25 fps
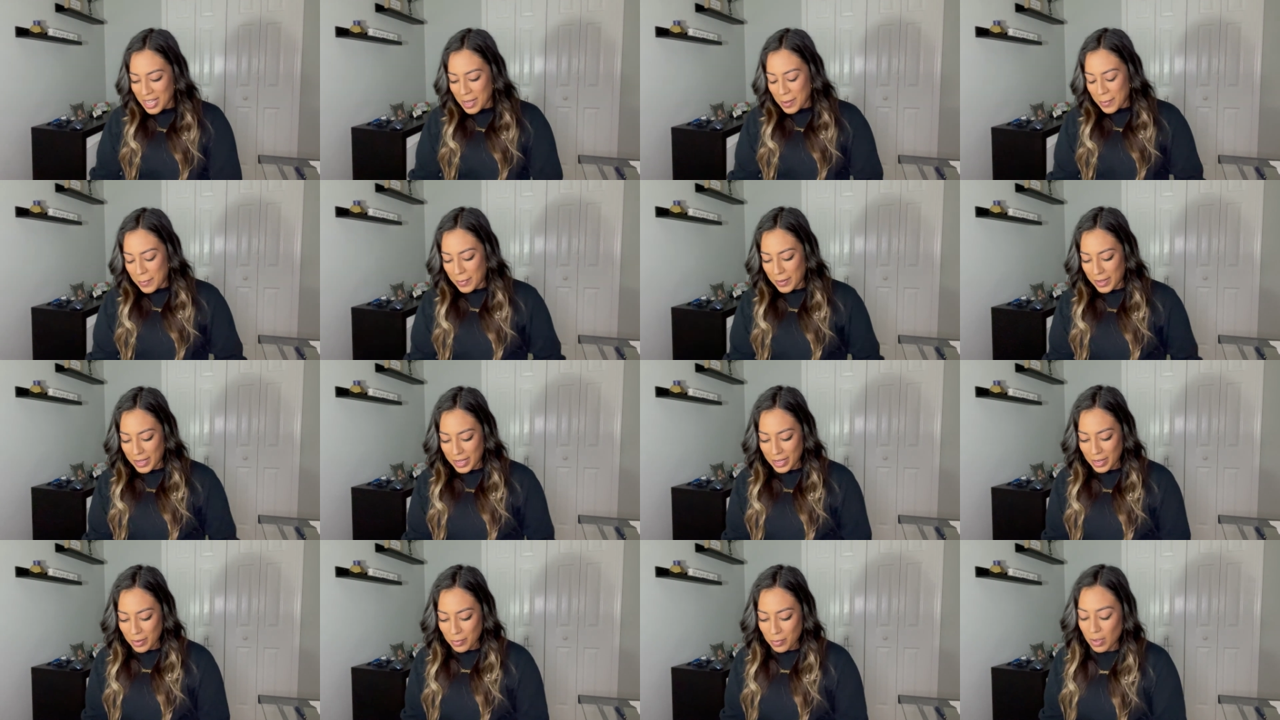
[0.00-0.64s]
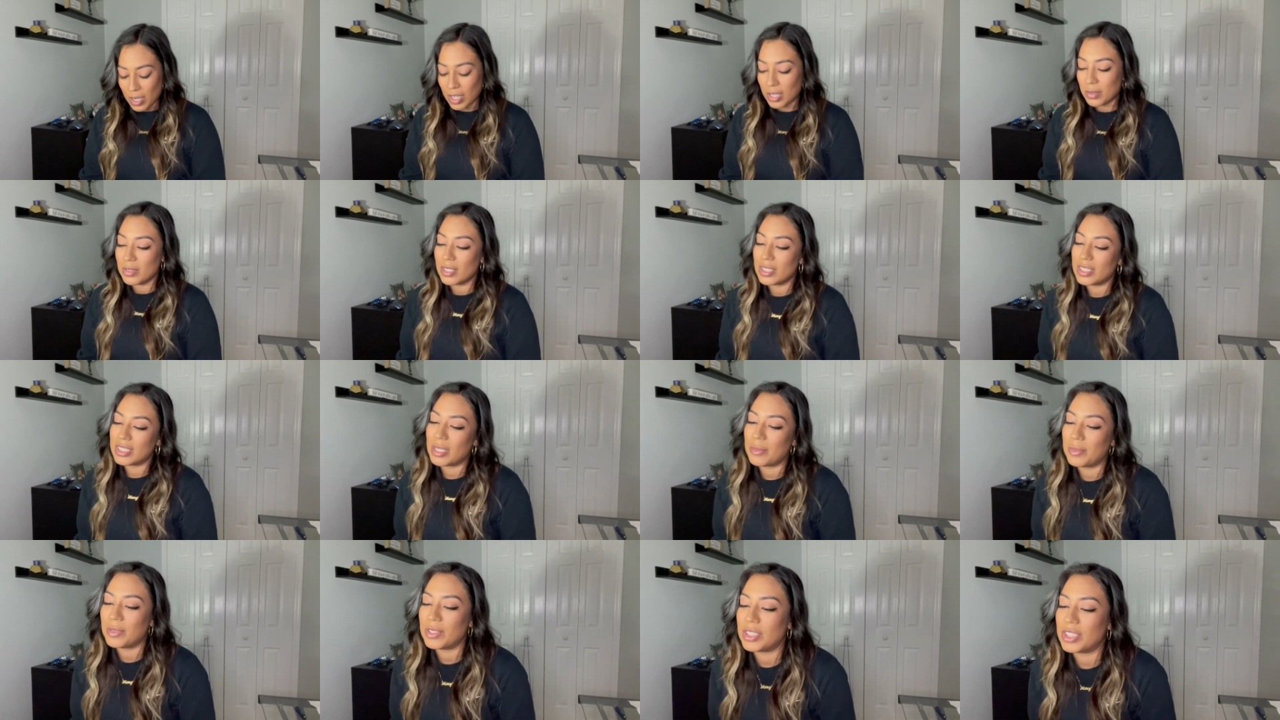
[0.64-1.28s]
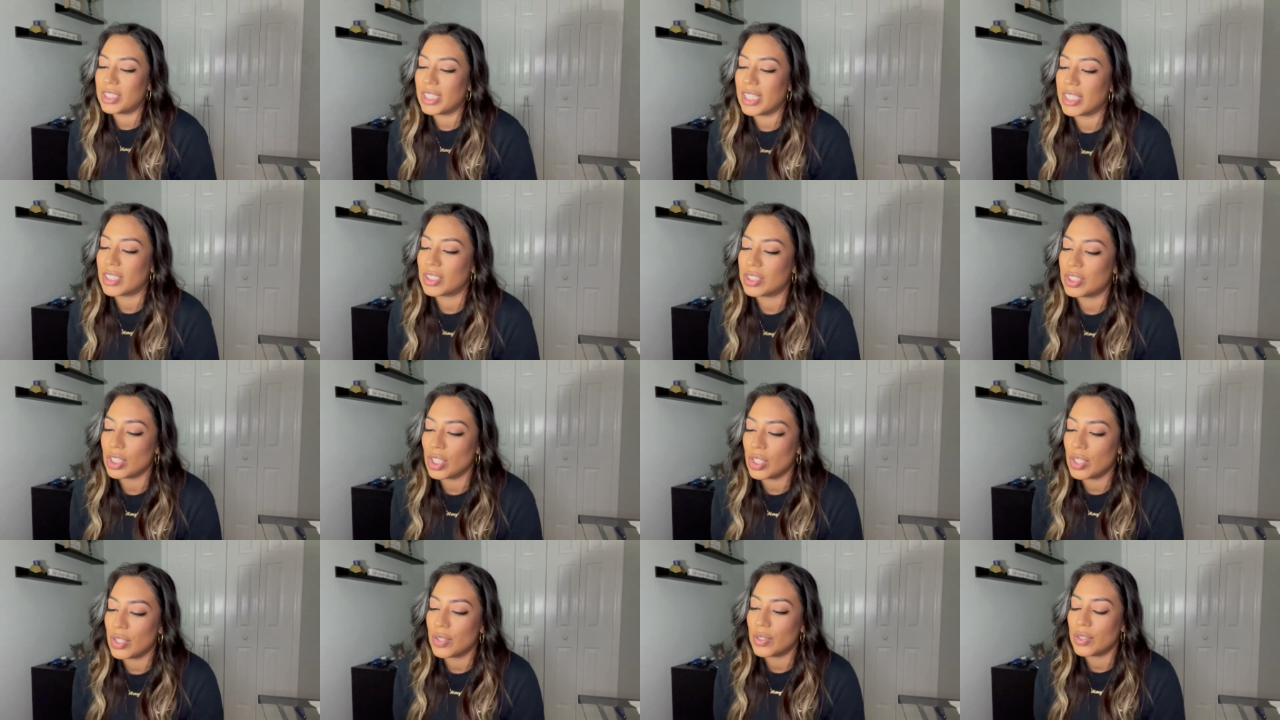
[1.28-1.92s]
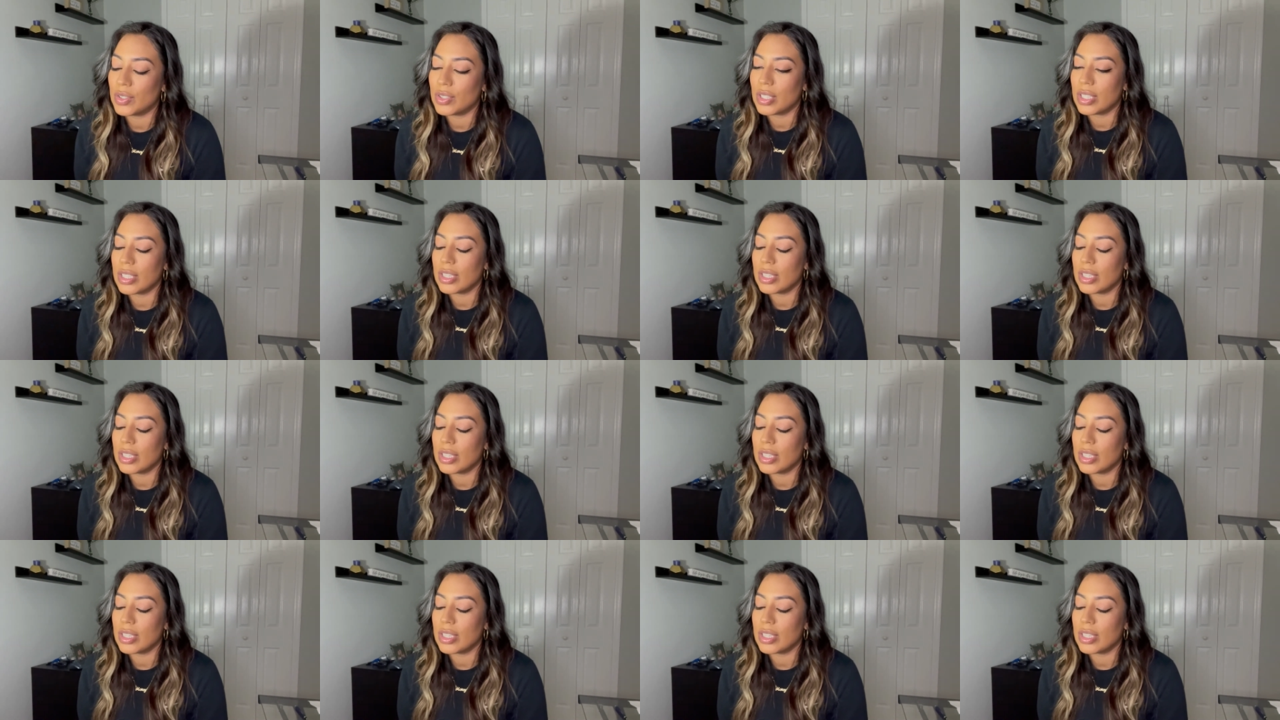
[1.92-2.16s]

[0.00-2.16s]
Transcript: but welcome to temperature check so